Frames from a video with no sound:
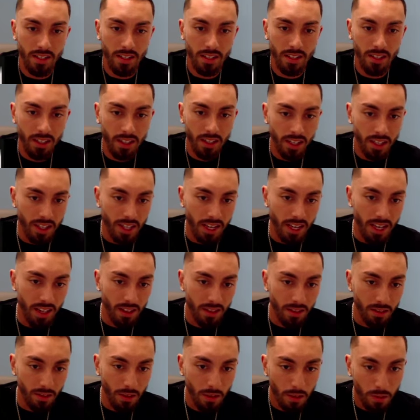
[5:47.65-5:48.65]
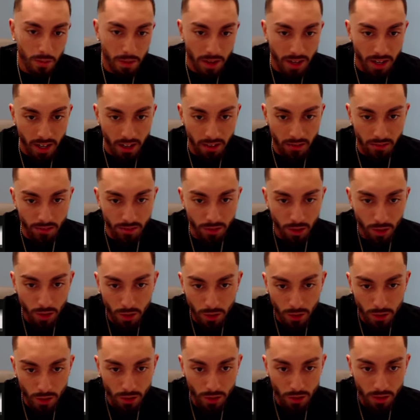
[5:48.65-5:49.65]
Look at that throwback
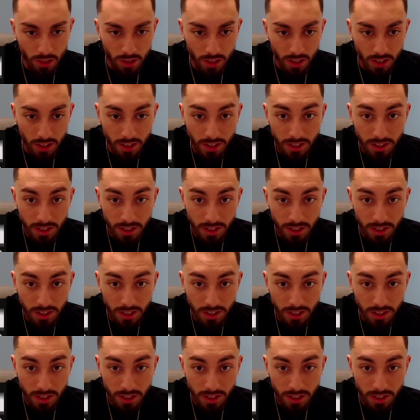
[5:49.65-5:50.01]
rolls.